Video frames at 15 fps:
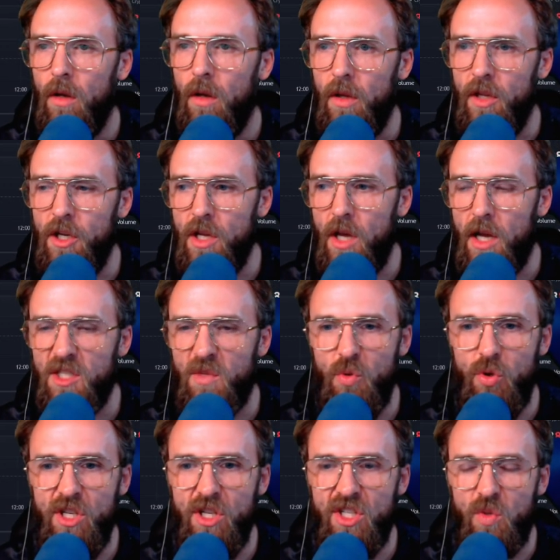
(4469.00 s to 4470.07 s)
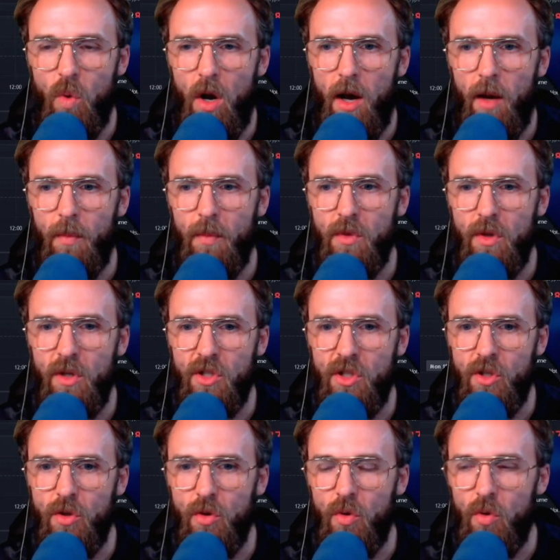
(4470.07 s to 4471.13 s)
And then you got Spooky Swap. You can
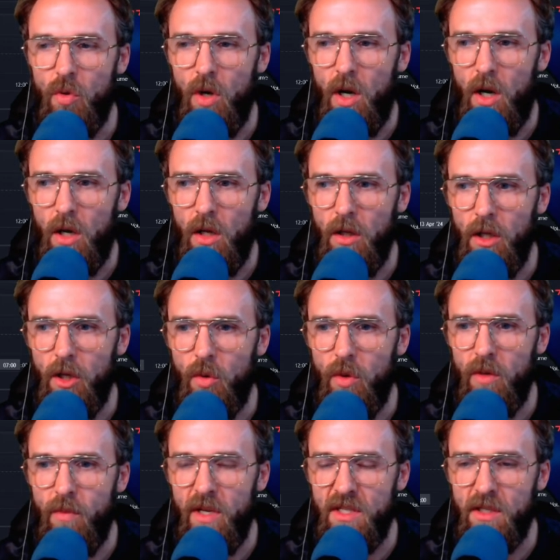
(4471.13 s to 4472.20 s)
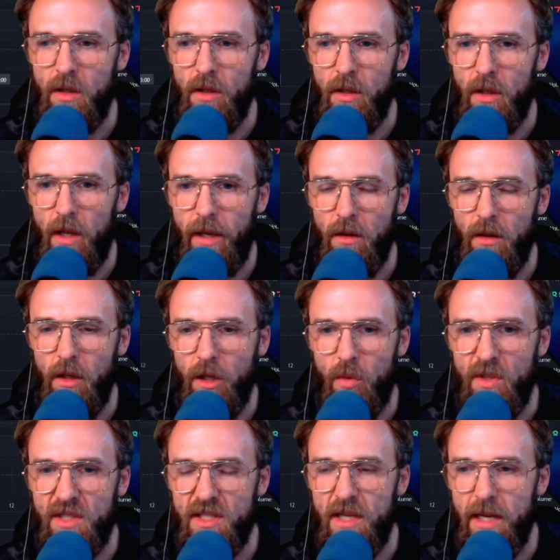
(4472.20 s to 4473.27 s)
do uh, liquid, basically like
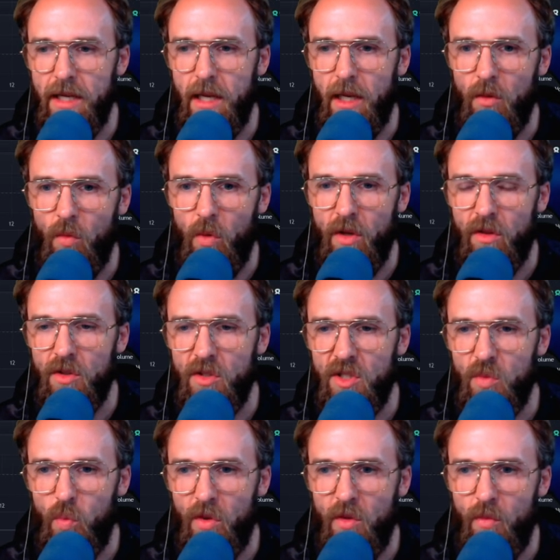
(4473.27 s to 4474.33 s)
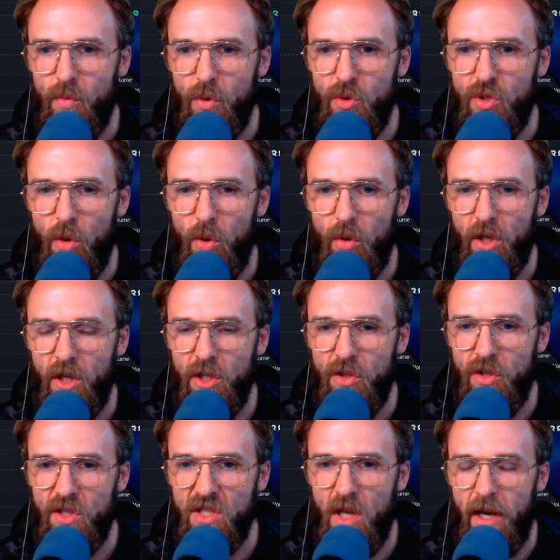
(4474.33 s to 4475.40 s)
liquid staking with this, with the Boo token. You
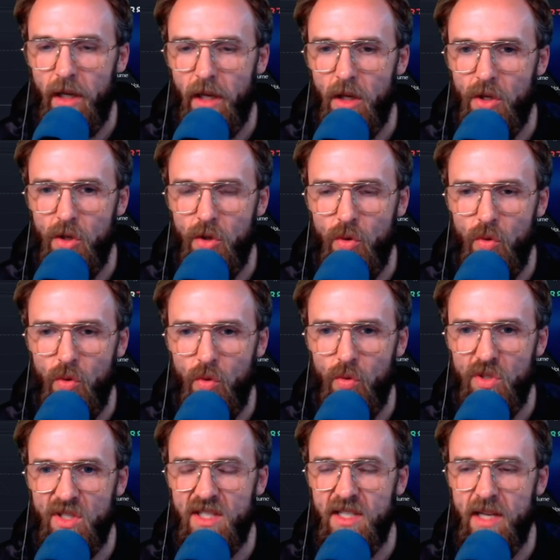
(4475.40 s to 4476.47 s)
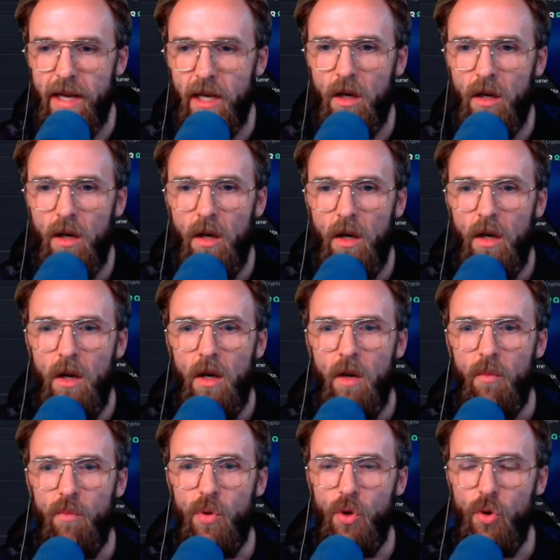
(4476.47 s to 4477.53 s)
just like, you stake
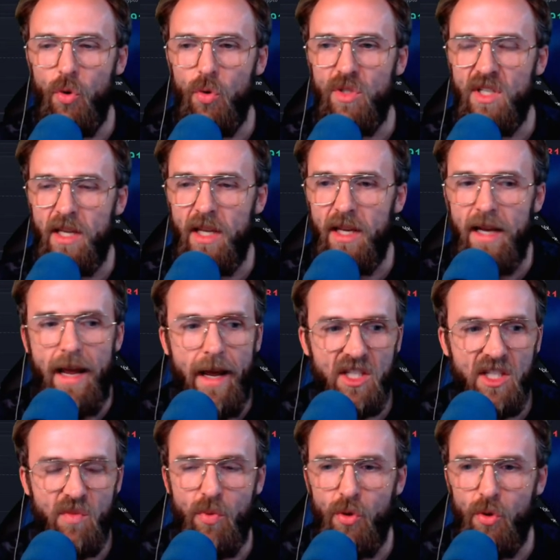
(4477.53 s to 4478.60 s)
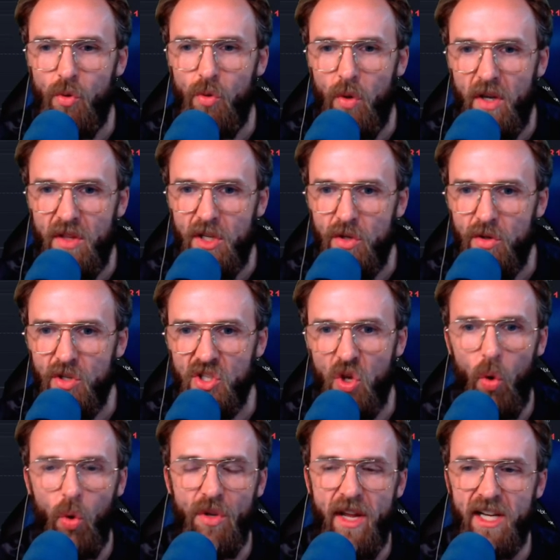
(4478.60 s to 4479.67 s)
Boo to get X Boo, and then you just
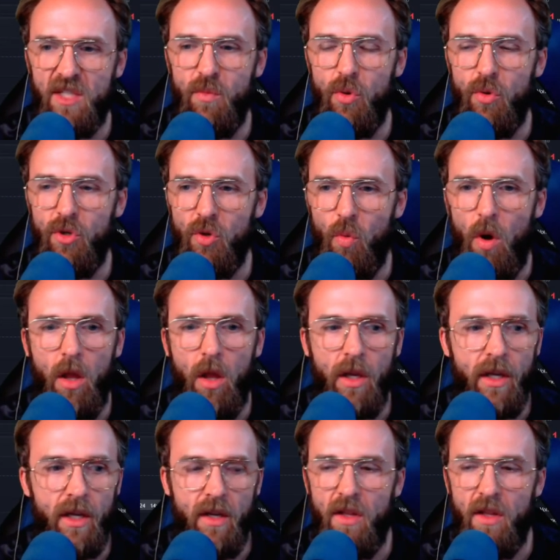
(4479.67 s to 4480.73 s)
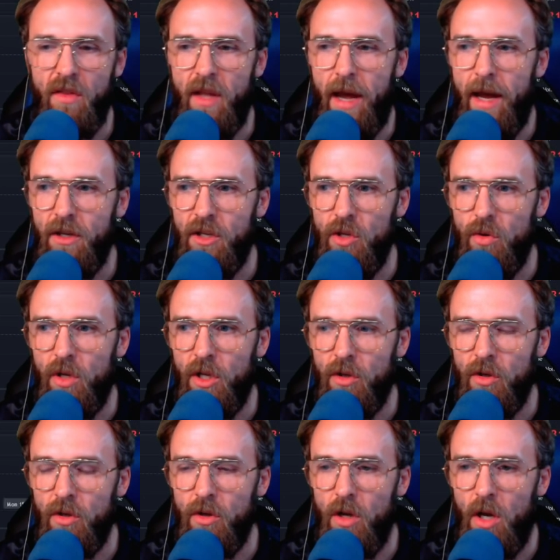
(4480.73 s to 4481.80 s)
hold X Boo in your wallet. And then that you
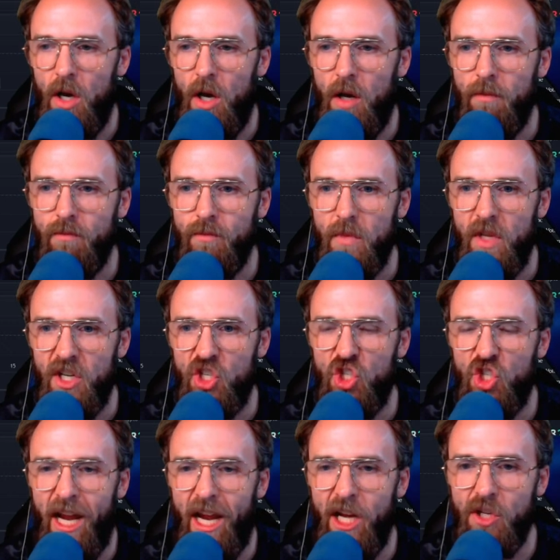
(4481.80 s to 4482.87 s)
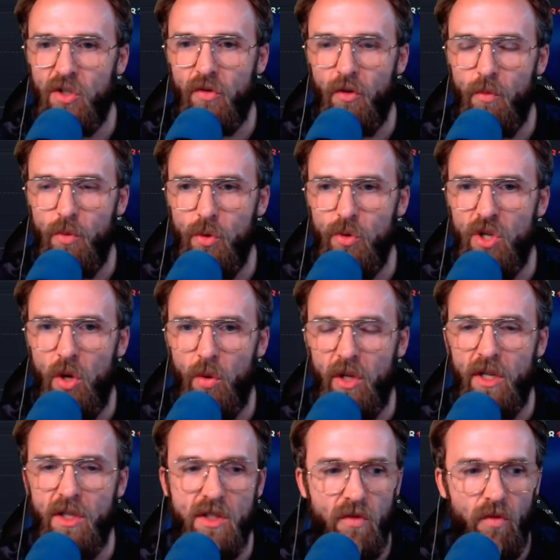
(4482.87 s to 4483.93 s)
can um, exchange for Boo
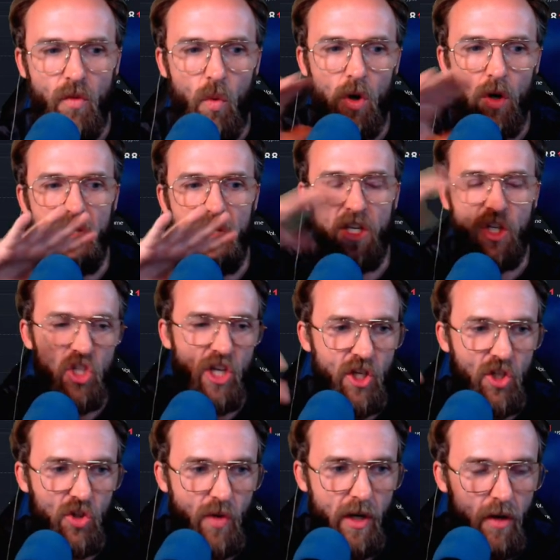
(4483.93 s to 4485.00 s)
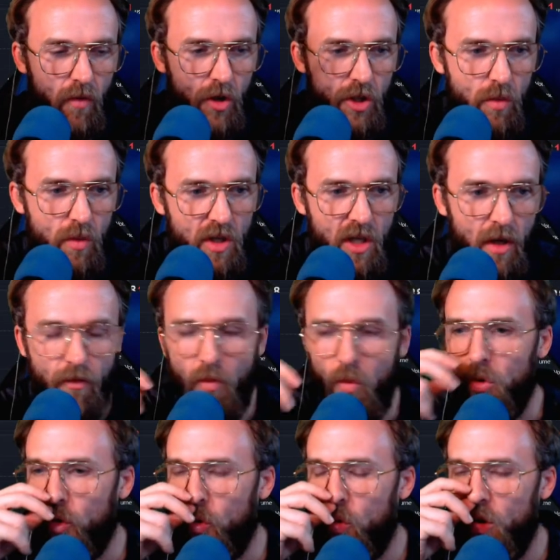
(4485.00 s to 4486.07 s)
tokens for the exchange rate of what you would get
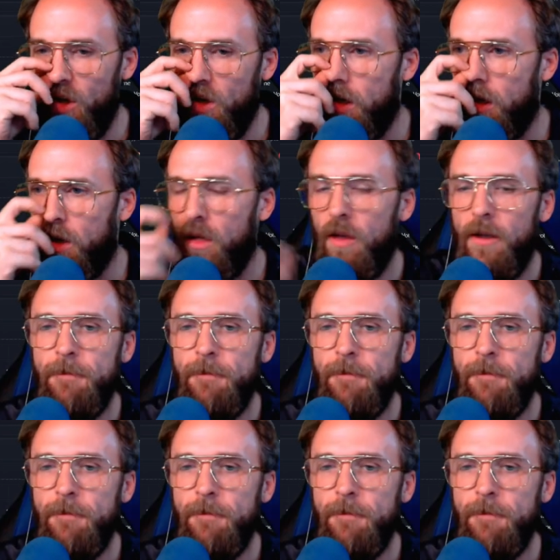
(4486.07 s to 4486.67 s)
for liquidity.